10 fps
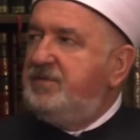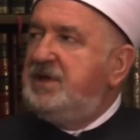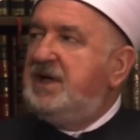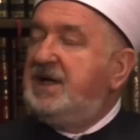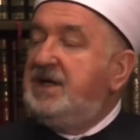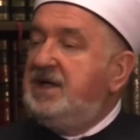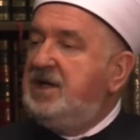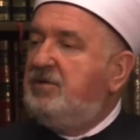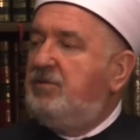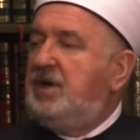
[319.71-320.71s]
We are
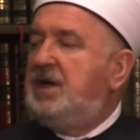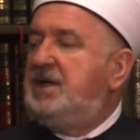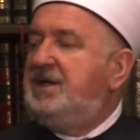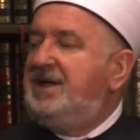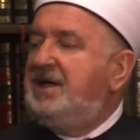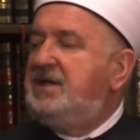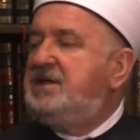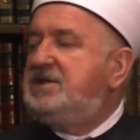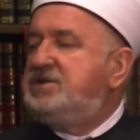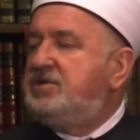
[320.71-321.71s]
equal in
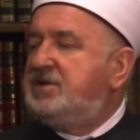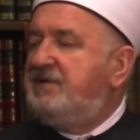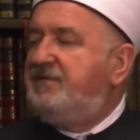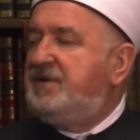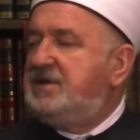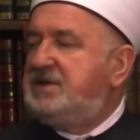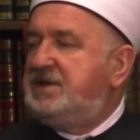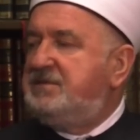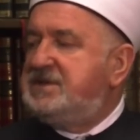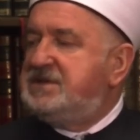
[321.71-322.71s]
the geographical
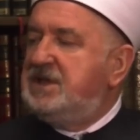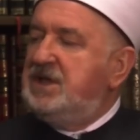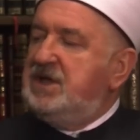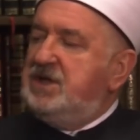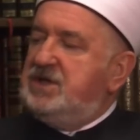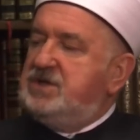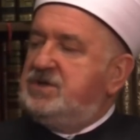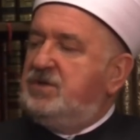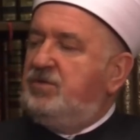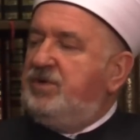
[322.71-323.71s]
terms.
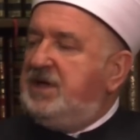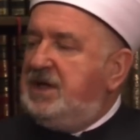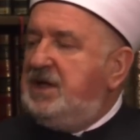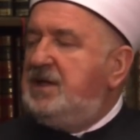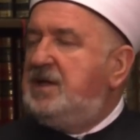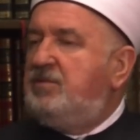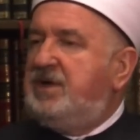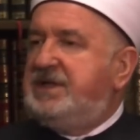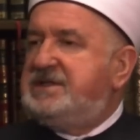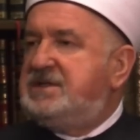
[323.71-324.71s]
So we in the
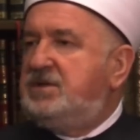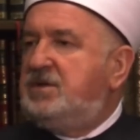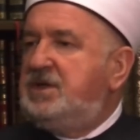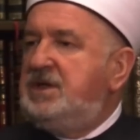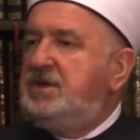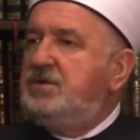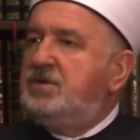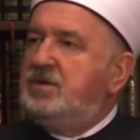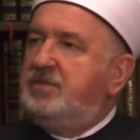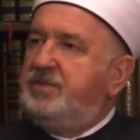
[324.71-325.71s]
West or in
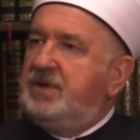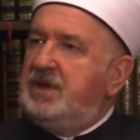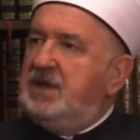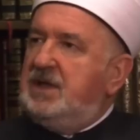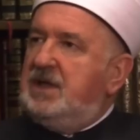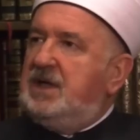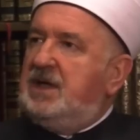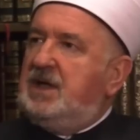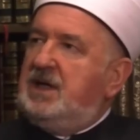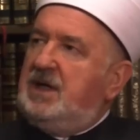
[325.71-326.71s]
Europe
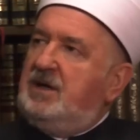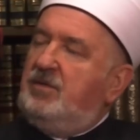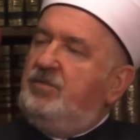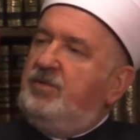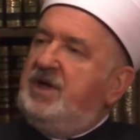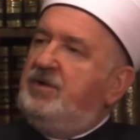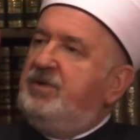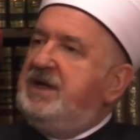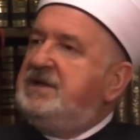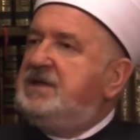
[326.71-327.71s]
were
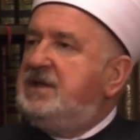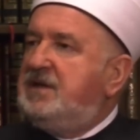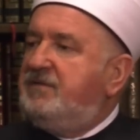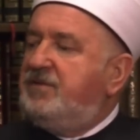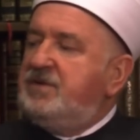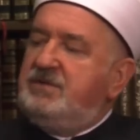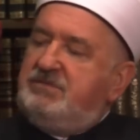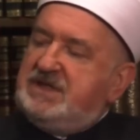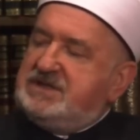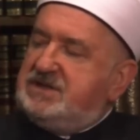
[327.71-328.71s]
waiting for the
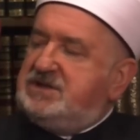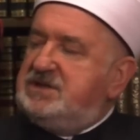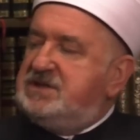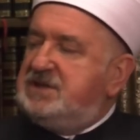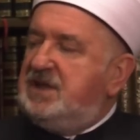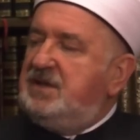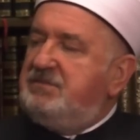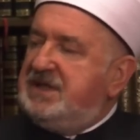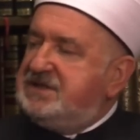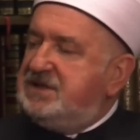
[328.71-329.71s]
messages
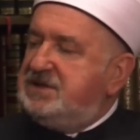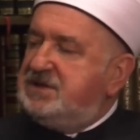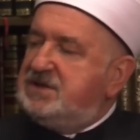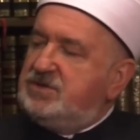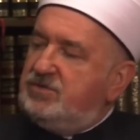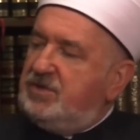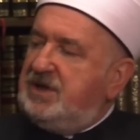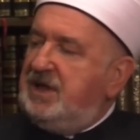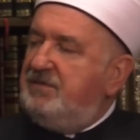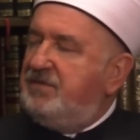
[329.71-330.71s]
and messengers who
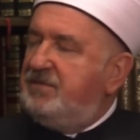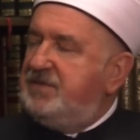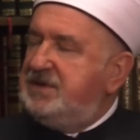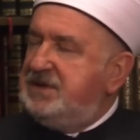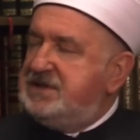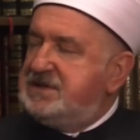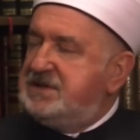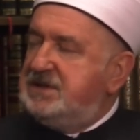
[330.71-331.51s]
came from the East.